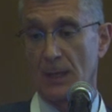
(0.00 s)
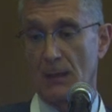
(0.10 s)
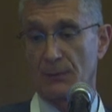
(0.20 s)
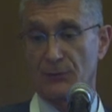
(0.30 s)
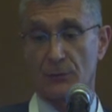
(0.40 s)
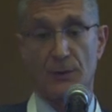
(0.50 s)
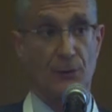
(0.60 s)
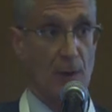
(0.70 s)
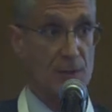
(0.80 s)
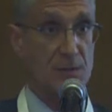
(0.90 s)
But certainly
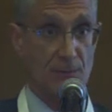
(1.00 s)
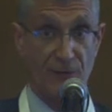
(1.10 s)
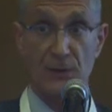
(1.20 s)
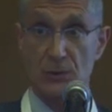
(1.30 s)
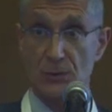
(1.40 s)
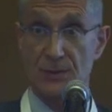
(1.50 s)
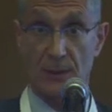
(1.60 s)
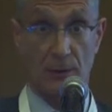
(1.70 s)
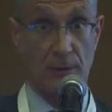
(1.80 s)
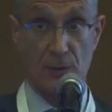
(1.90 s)
there are some features that
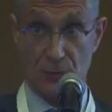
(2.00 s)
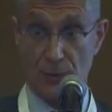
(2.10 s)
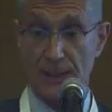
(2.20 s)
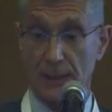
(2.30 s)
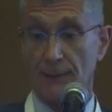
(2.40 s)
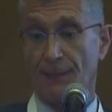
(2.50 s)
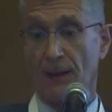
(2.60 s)
are intriguing.